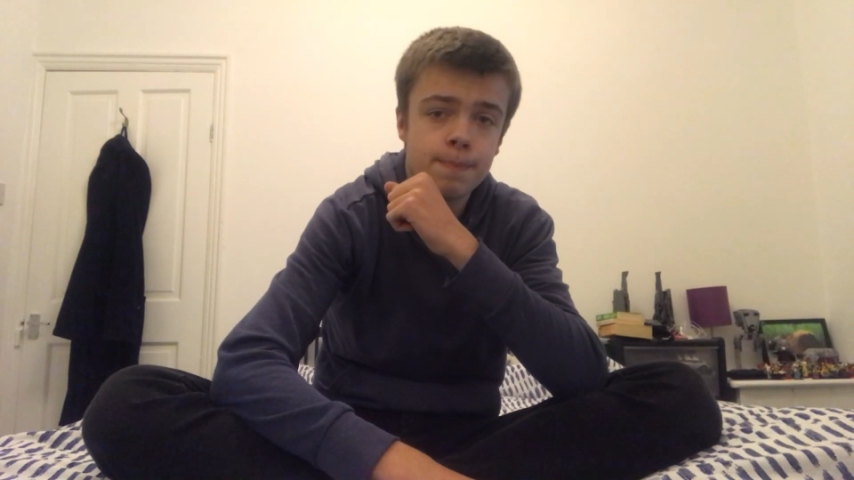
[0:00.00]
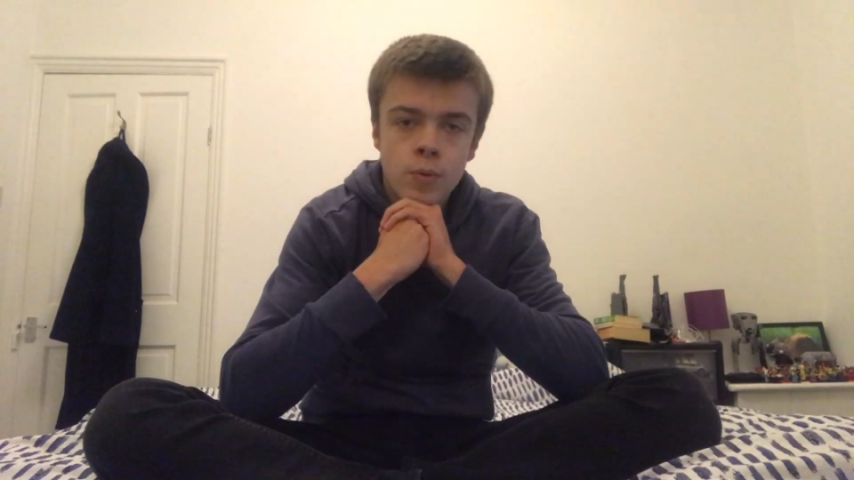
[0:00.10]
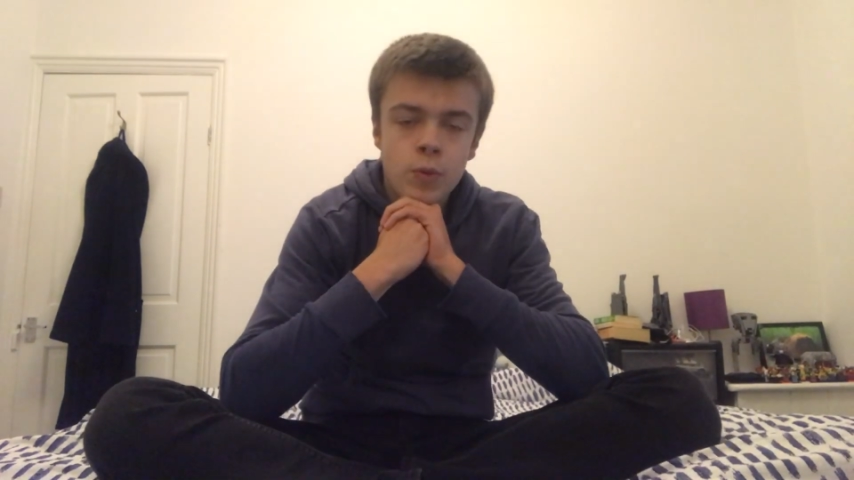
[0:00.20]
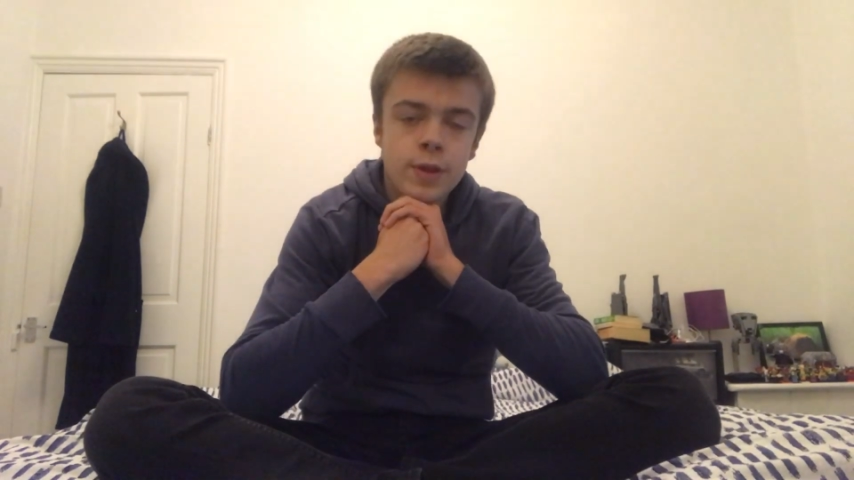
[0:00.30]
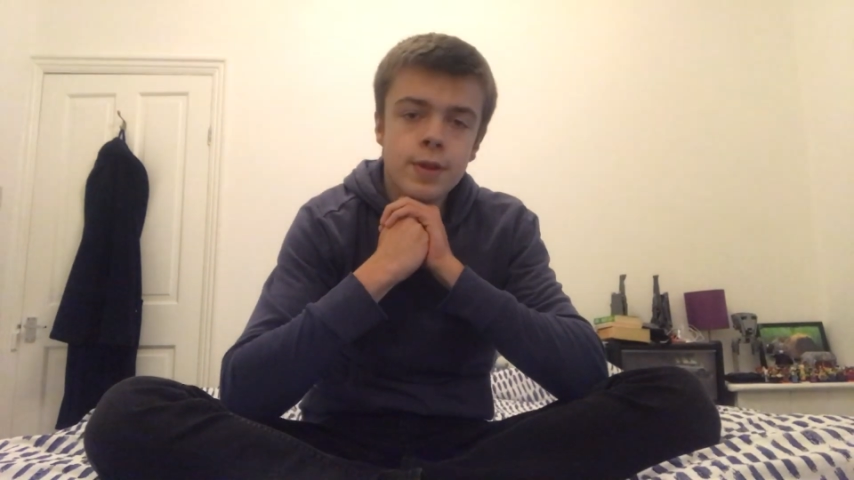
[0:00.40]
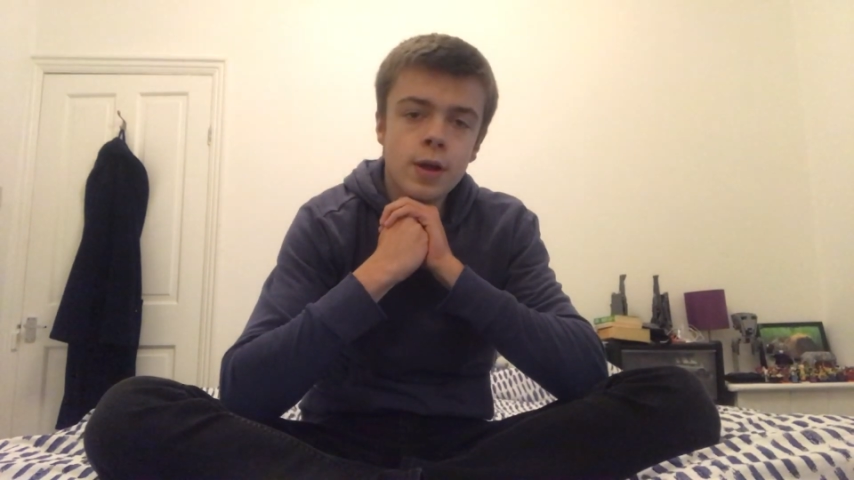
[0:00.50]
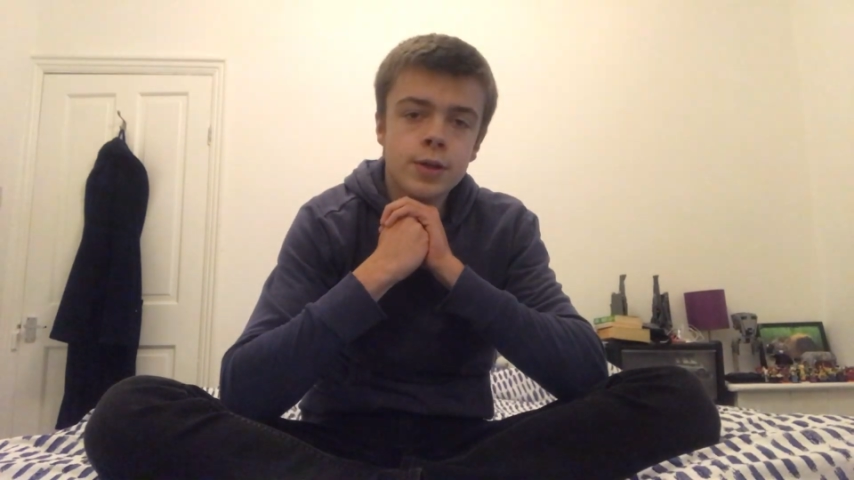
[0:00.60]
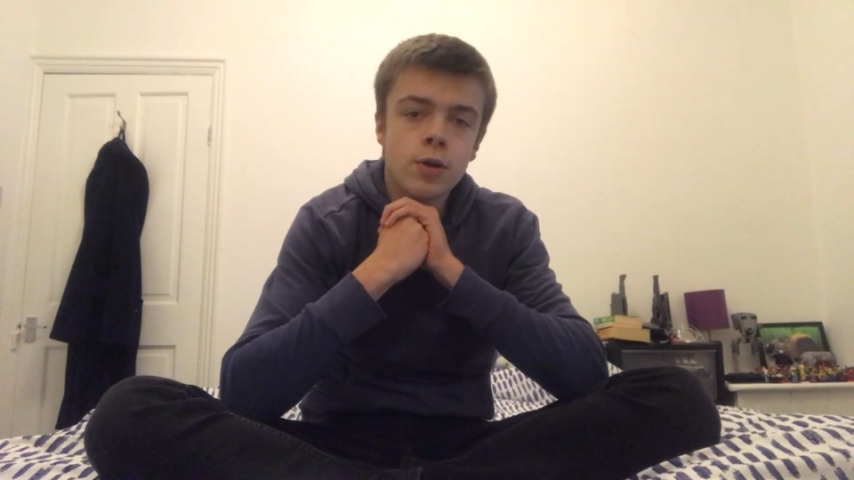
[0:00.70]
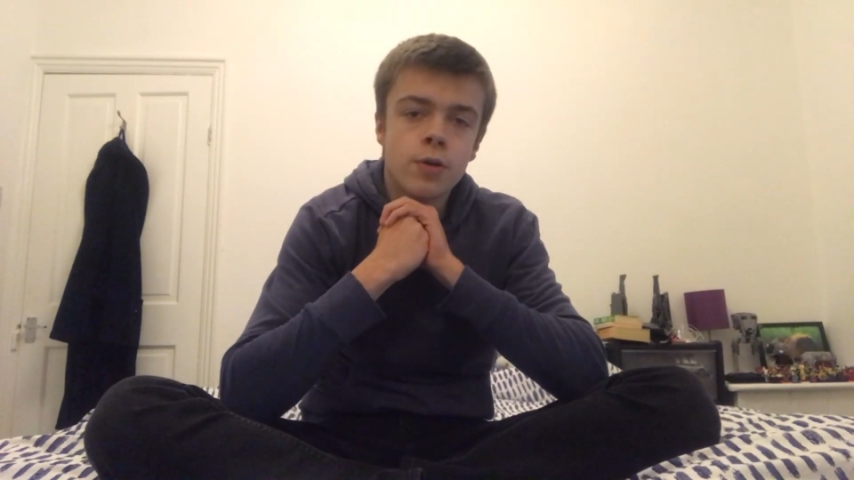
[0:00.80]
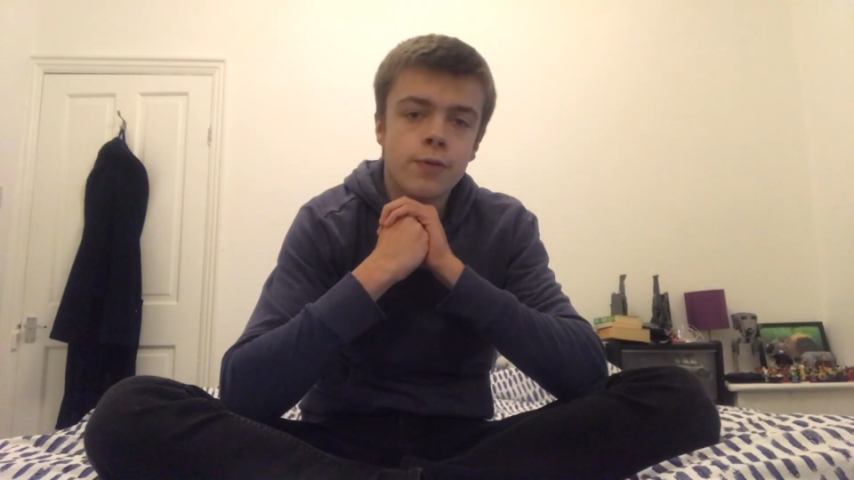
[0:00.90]
We started
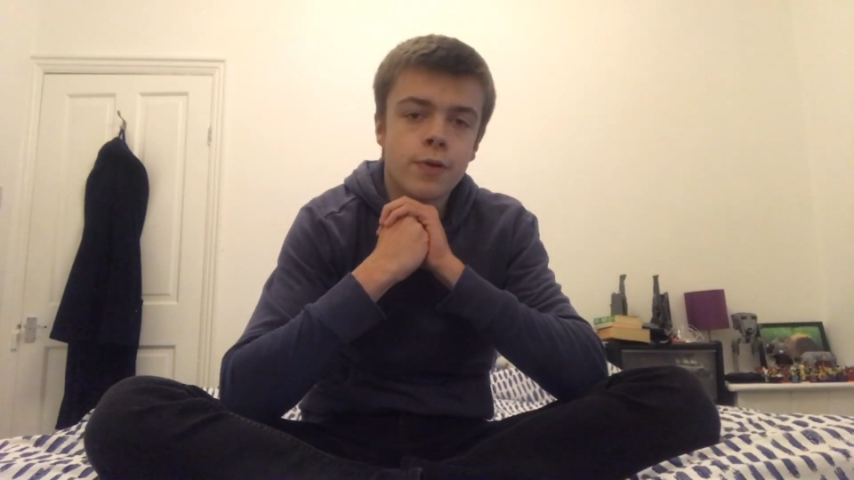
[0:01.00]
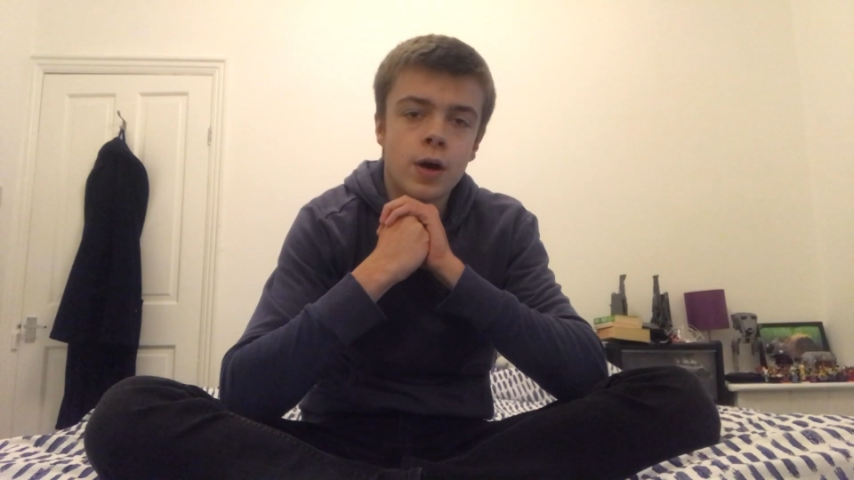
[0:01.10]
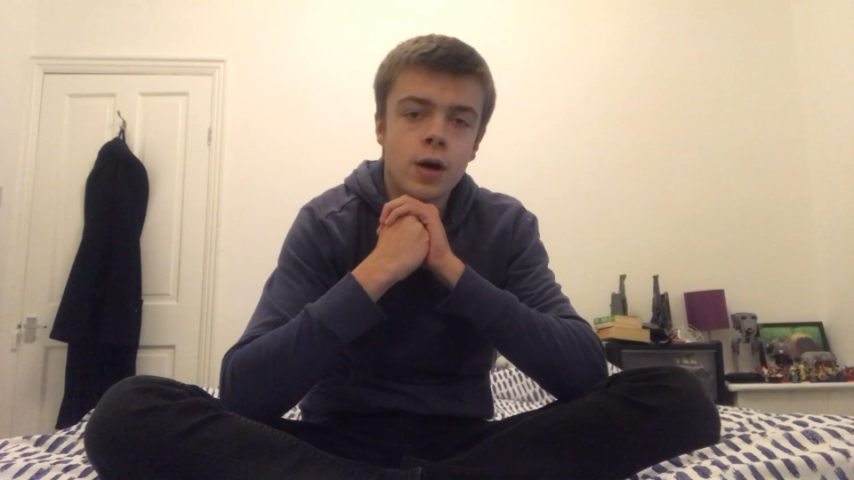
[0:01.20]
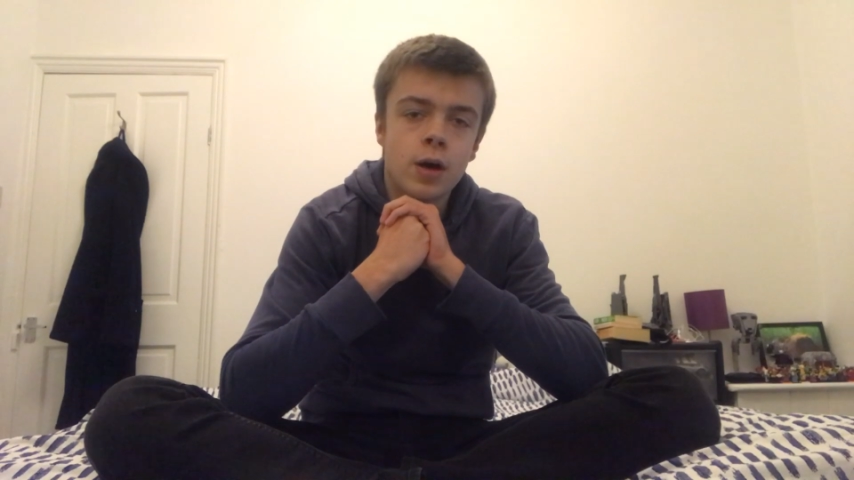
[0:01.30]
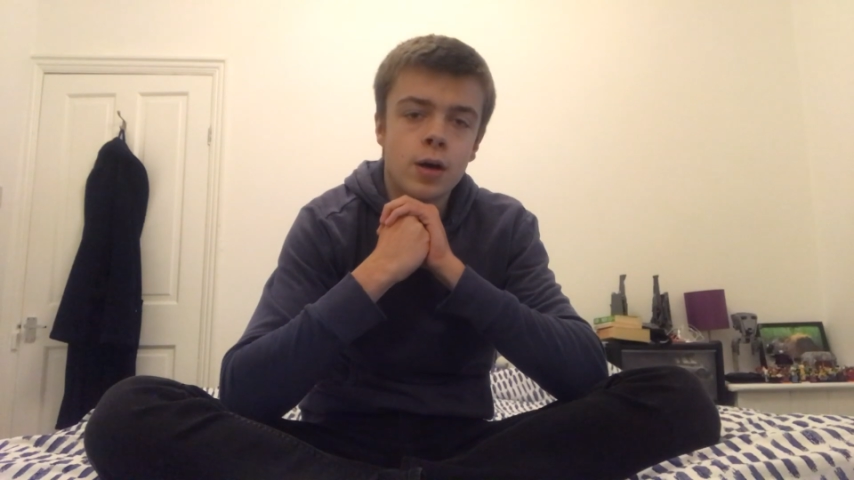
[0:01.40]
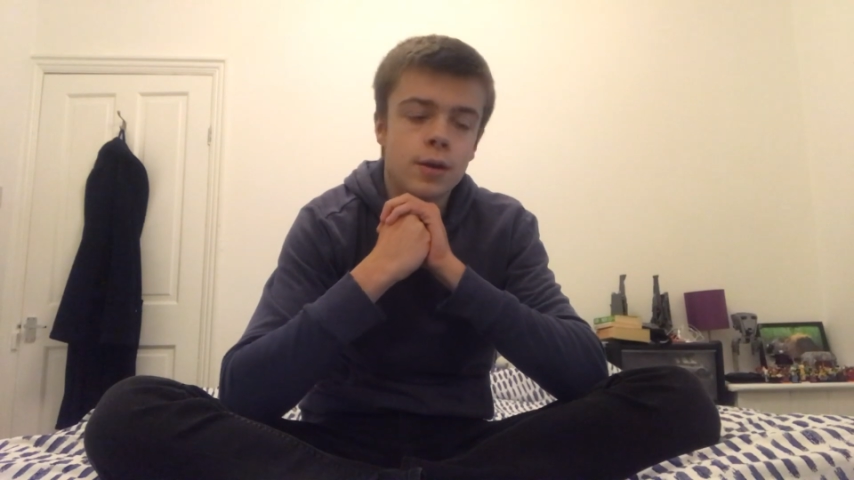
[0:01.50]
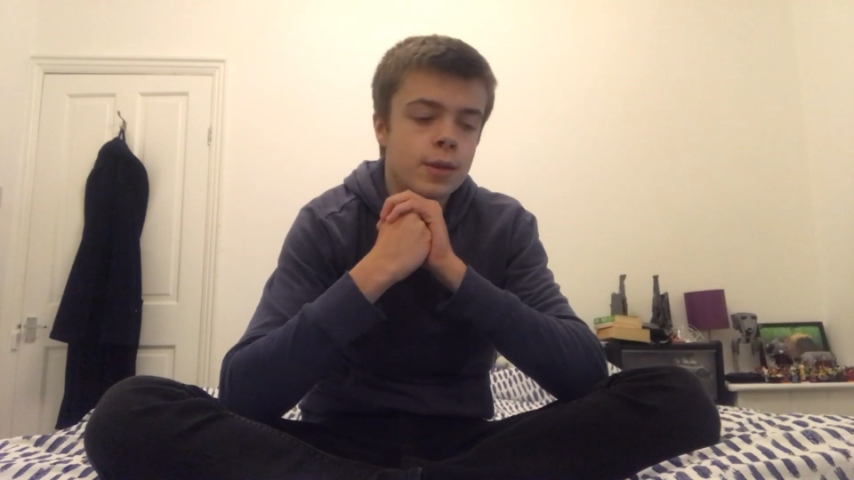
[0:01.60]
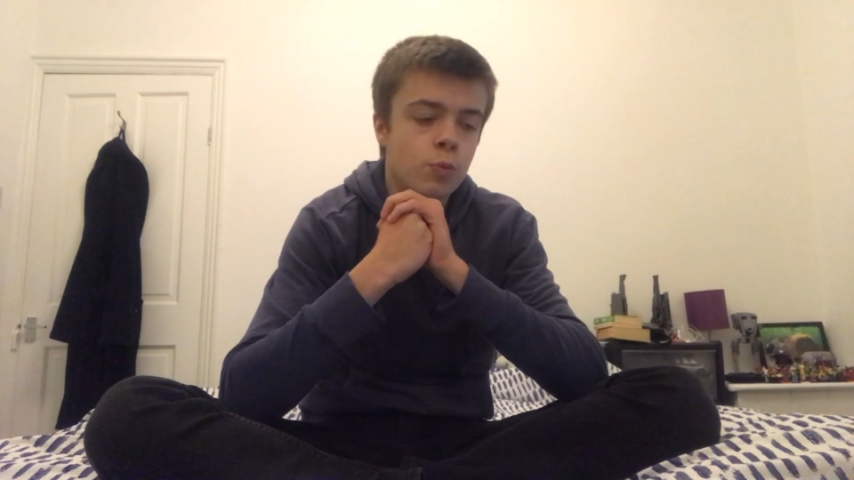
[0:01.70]
off our